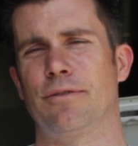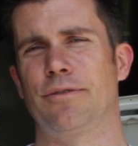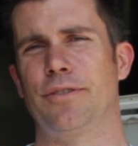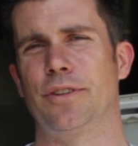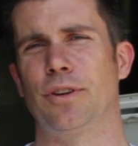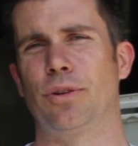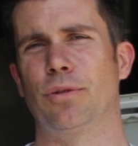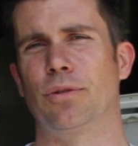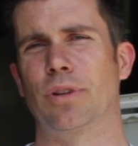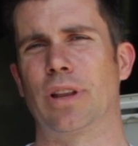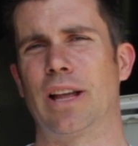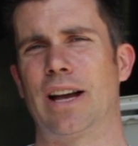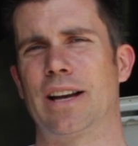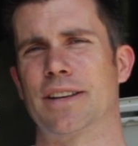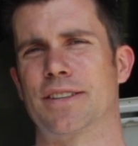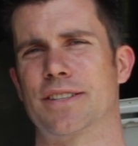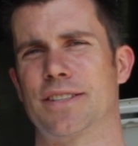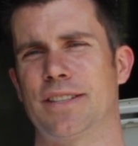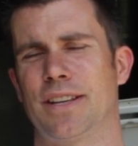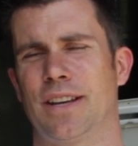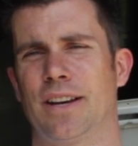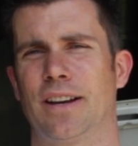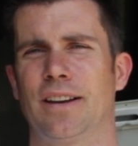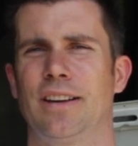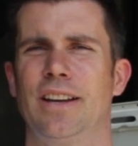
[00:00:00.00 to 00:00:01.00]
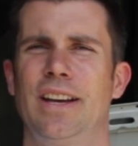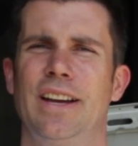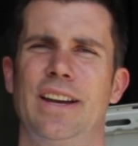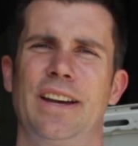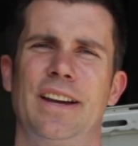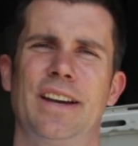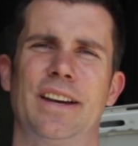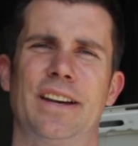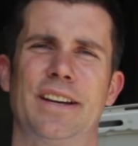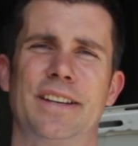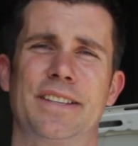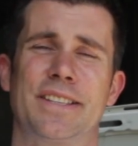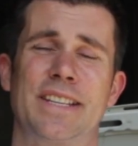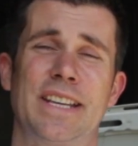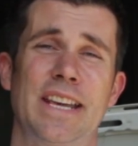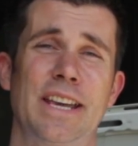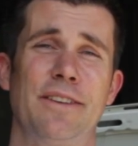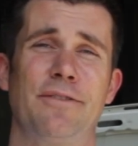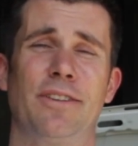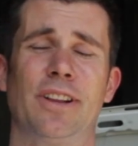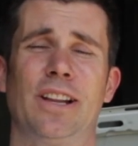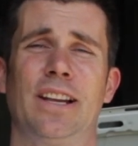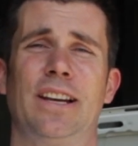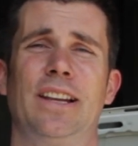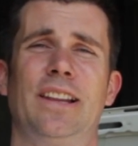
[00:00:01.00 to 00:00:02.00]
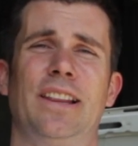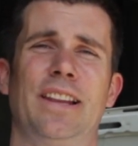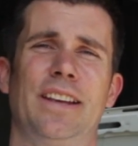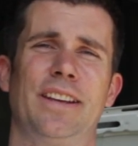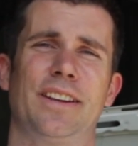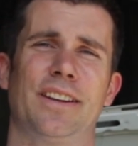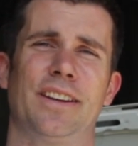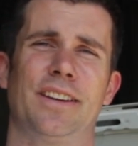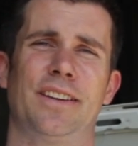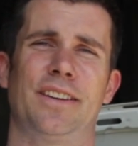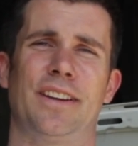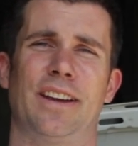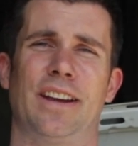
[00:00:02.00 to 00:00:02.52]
fuel last year. It's heavily leaded,